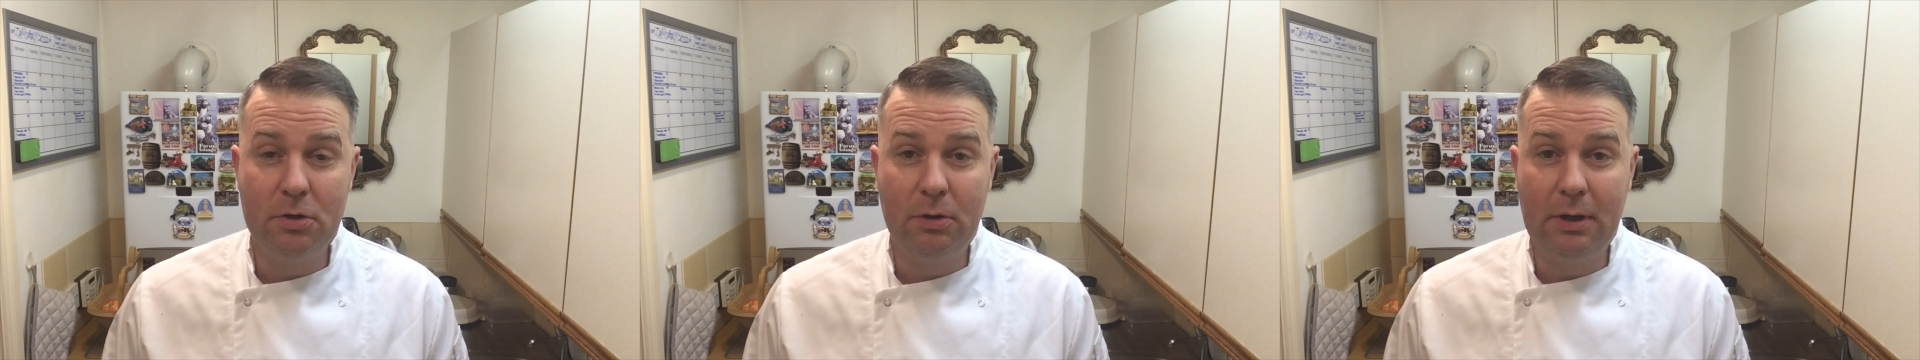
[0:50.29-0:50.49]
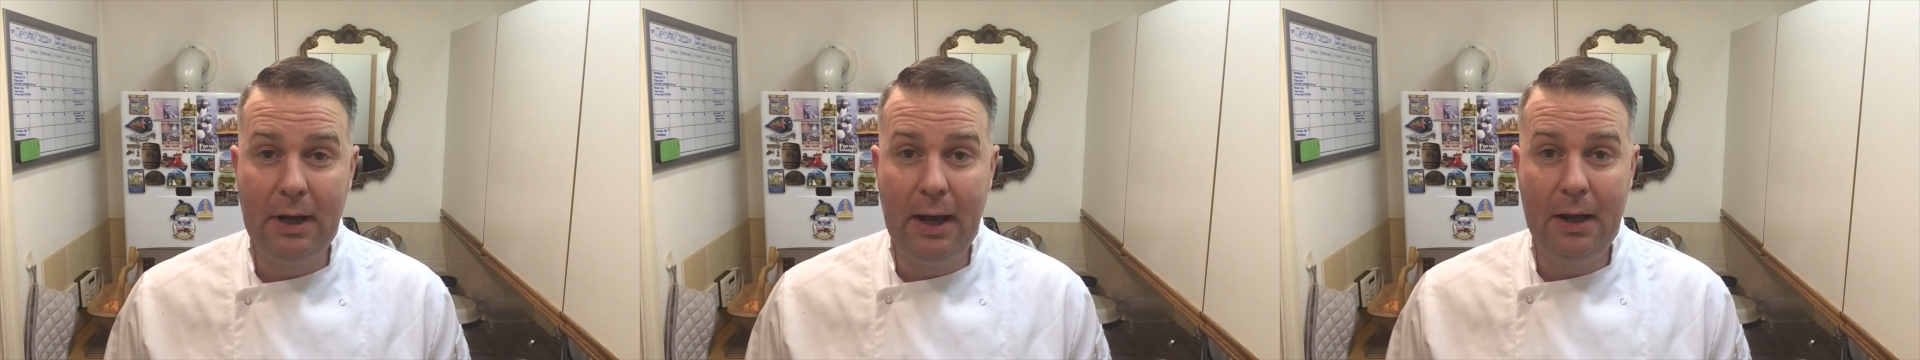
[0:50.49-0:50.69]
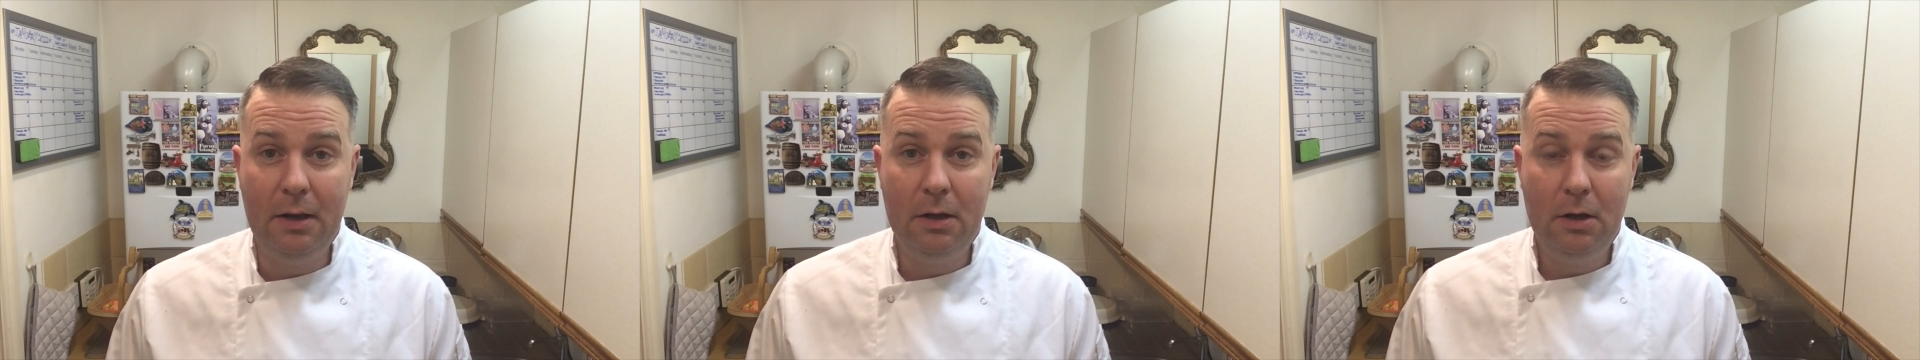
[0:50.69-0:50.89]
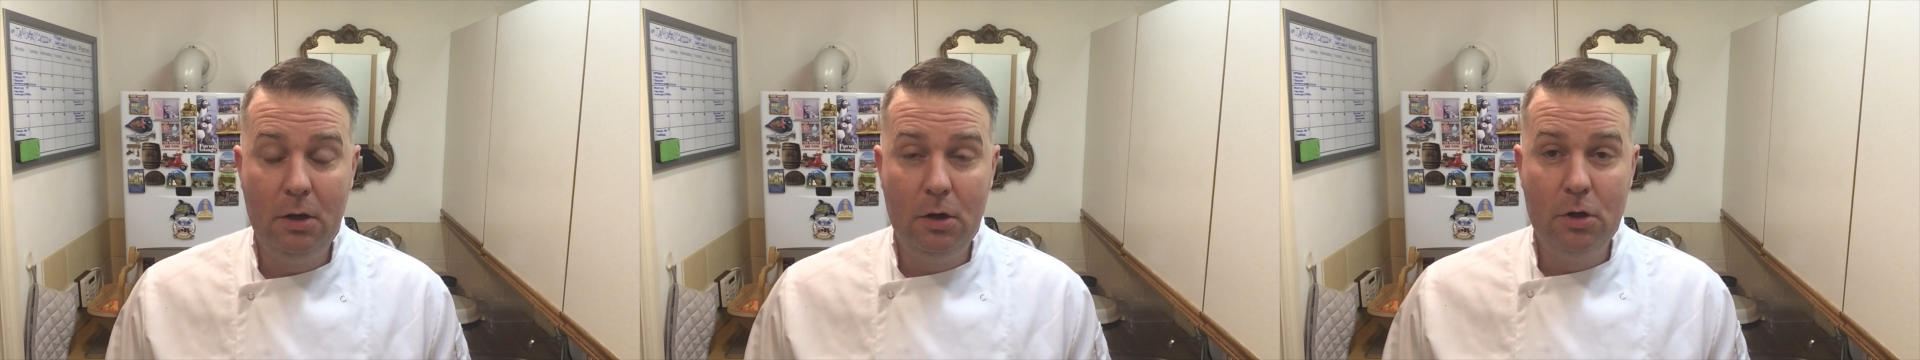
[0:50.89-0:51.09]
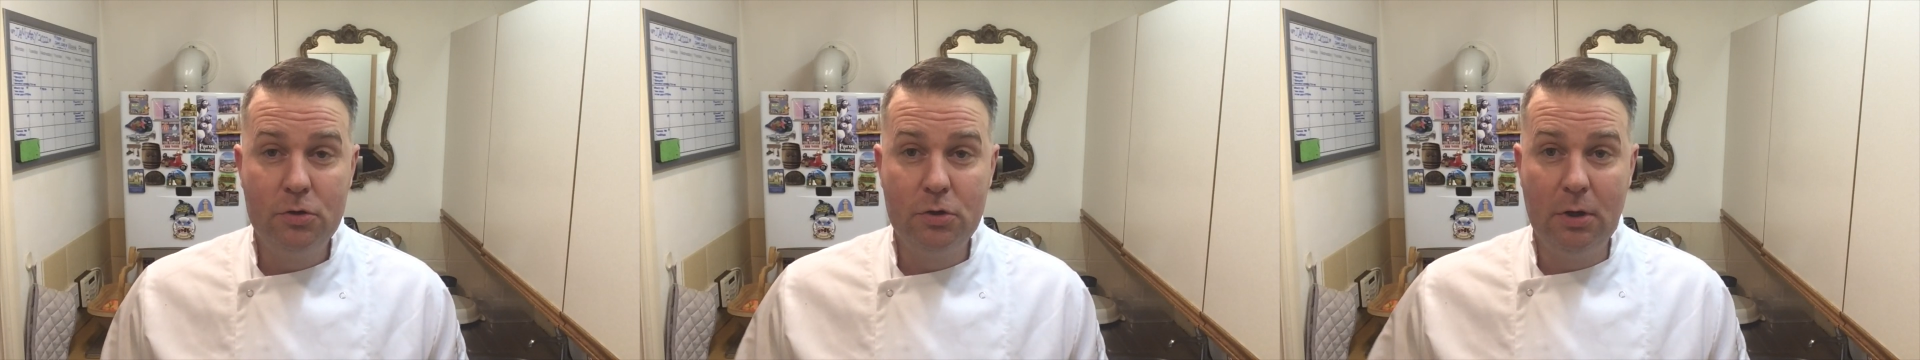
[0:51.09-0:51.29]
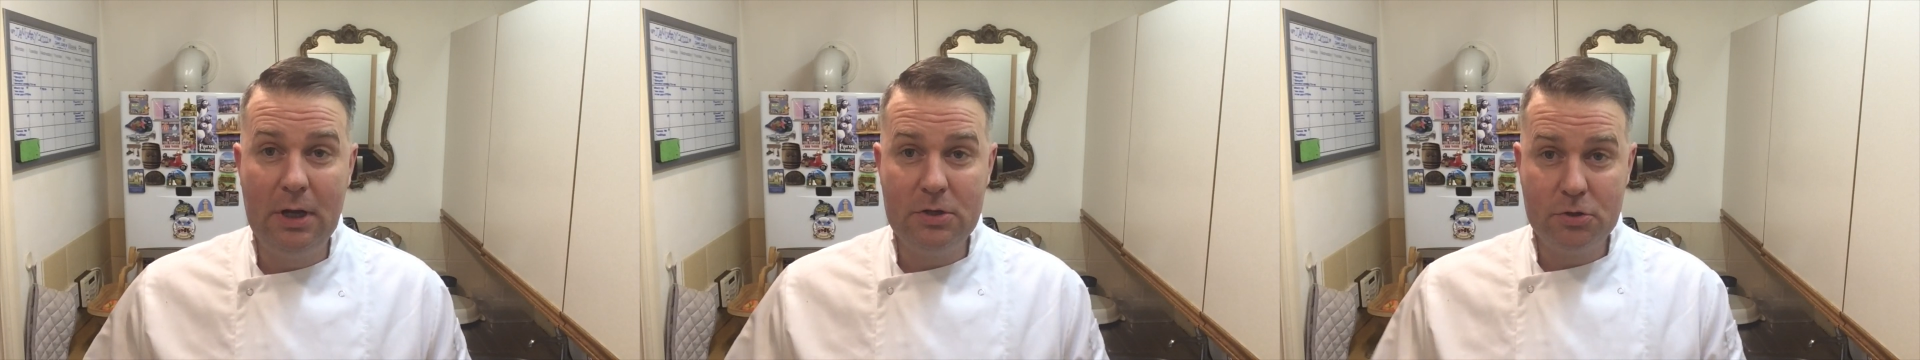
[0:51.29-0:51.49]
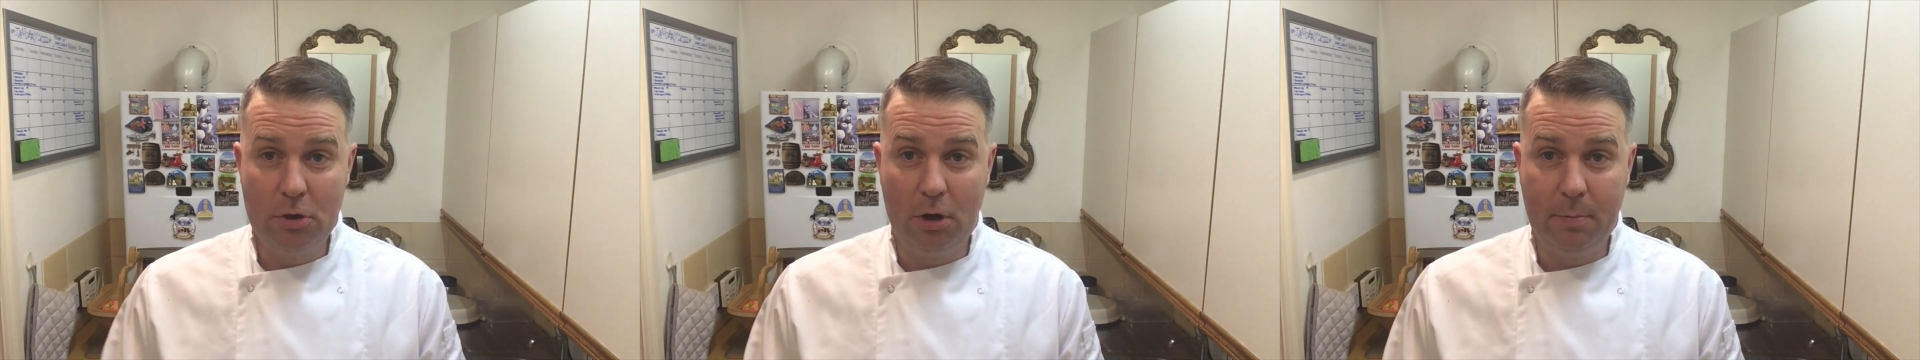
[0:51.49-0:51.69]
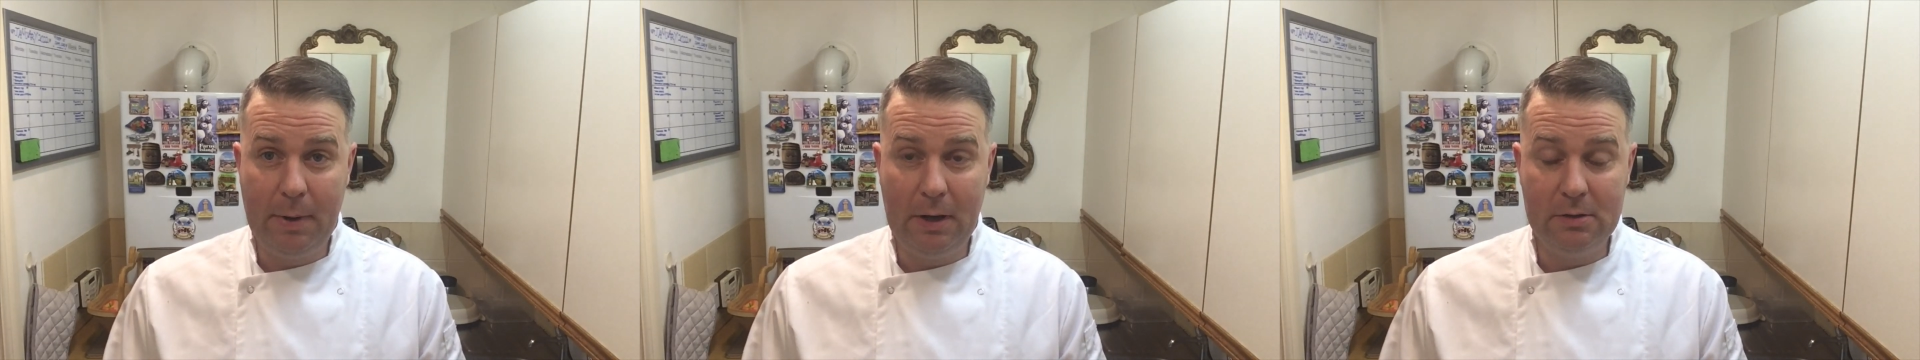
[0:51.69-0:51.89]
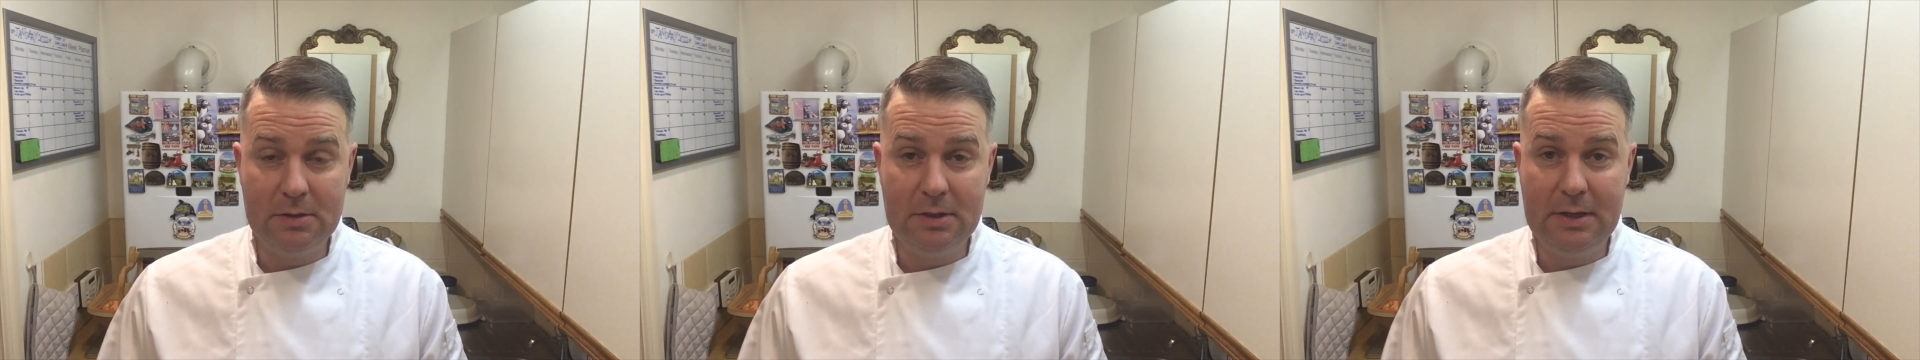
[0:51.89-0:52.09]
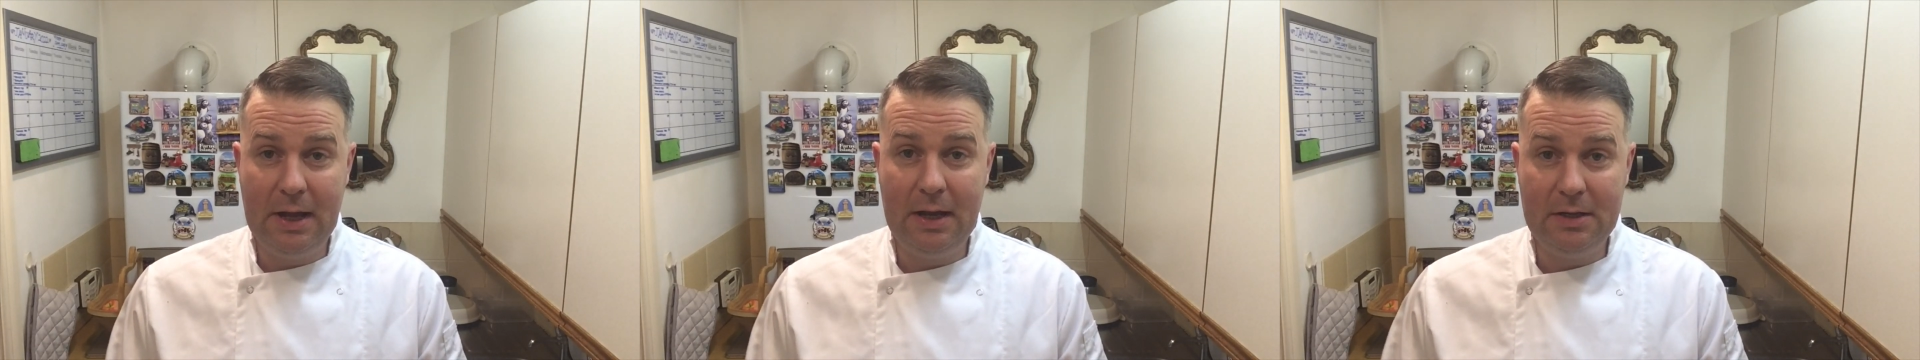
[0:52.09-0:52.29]
Okay, so let's talk about
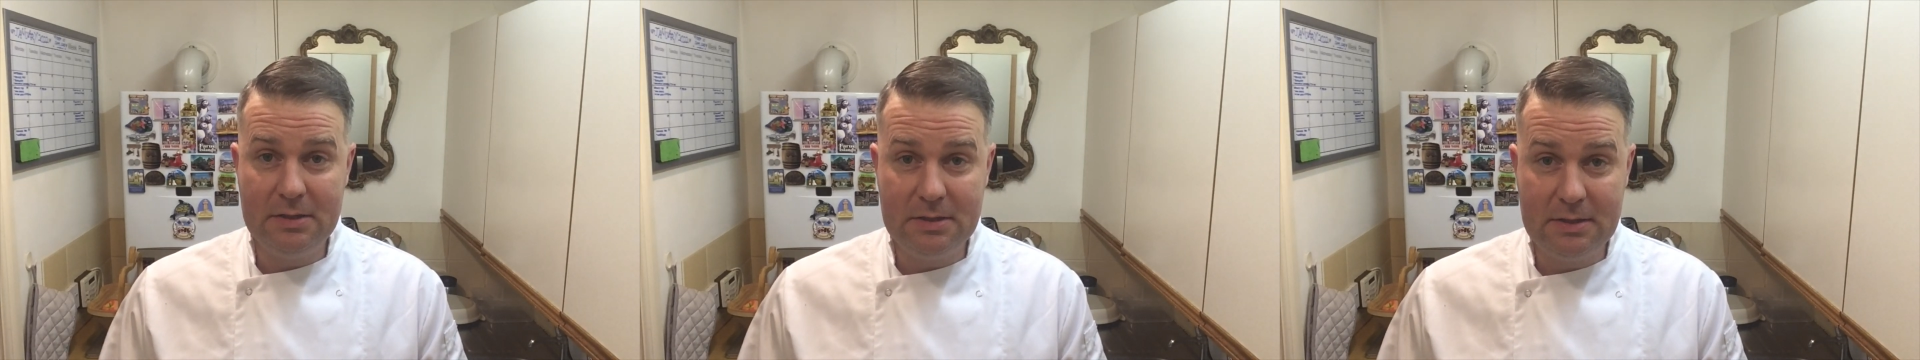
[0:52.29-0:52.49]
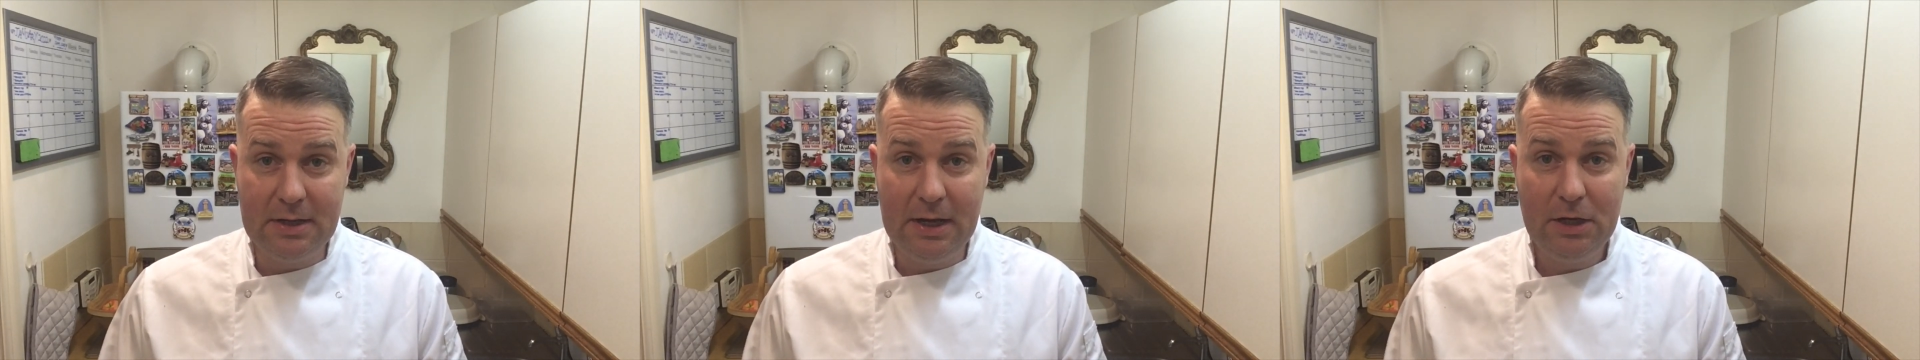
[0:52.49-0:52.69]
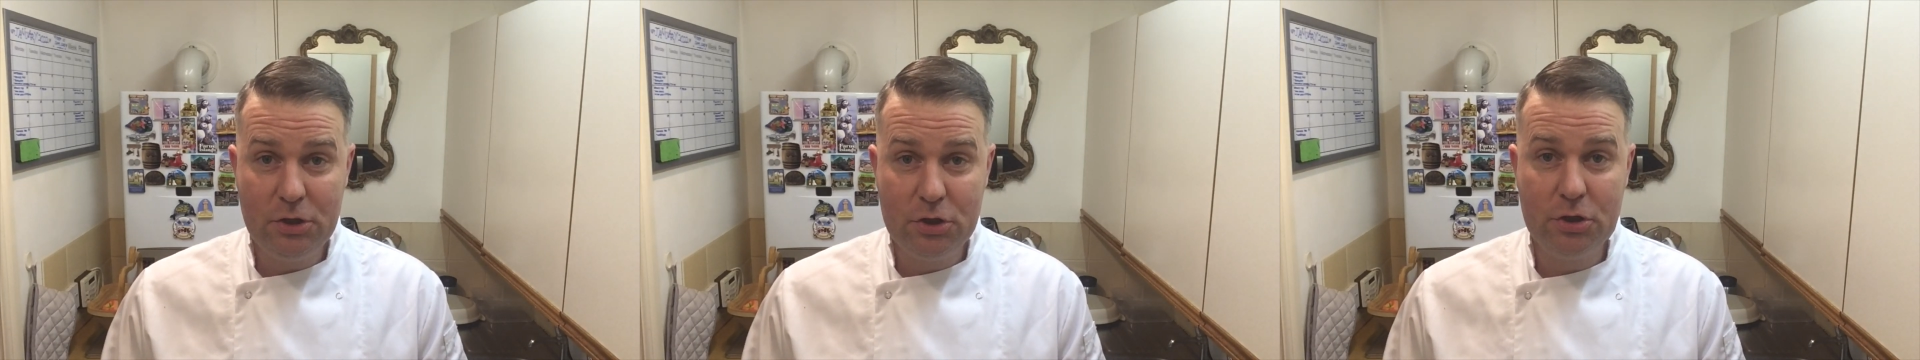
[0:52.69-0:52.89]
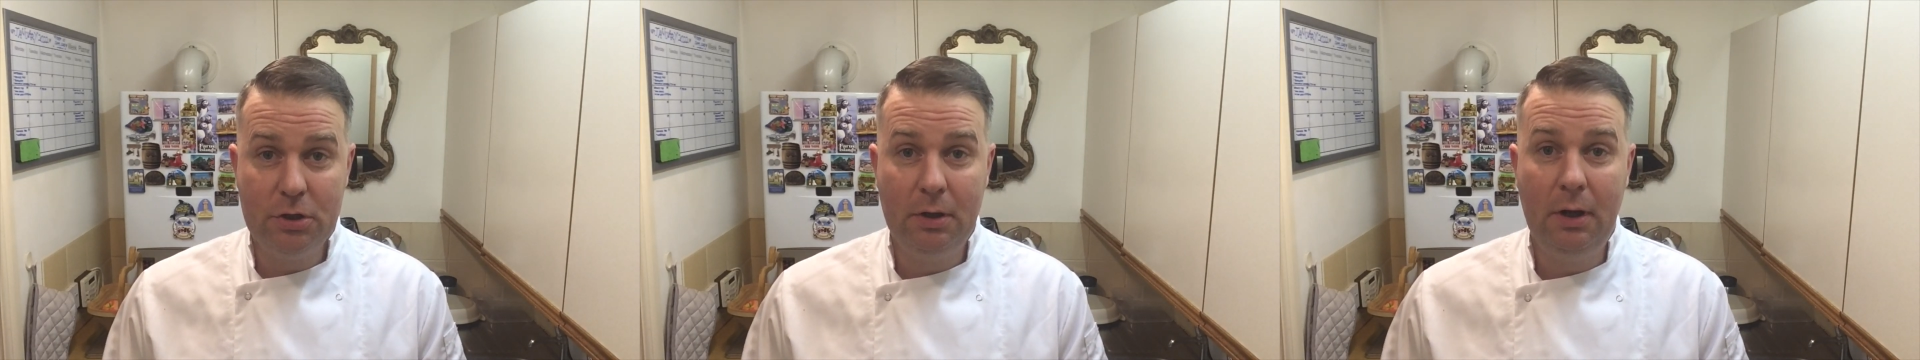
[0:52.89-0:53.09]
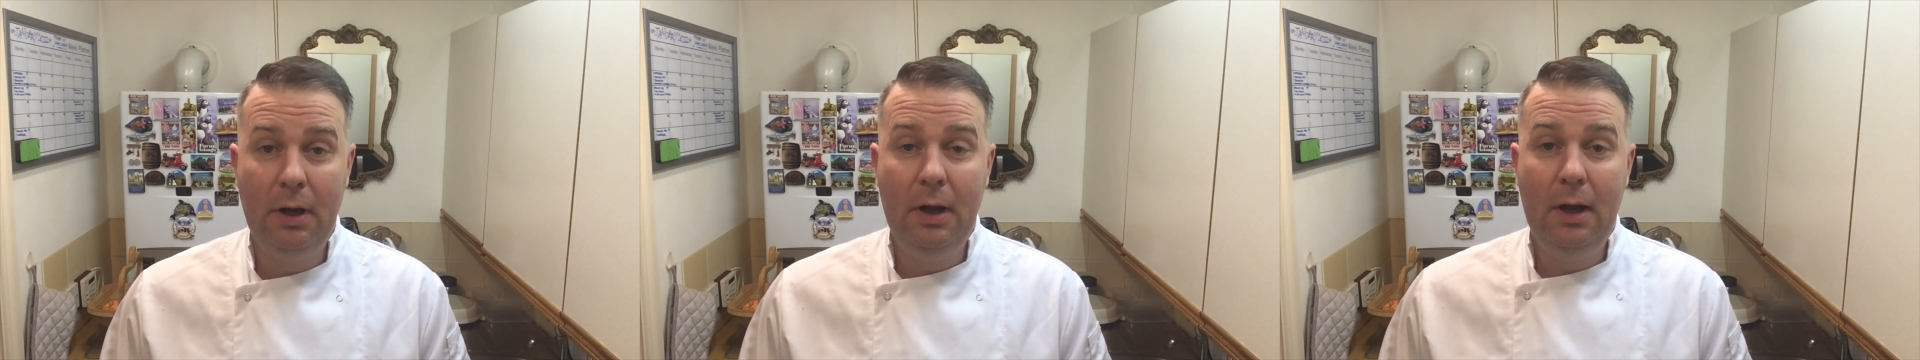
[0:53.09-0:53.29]
today's dish.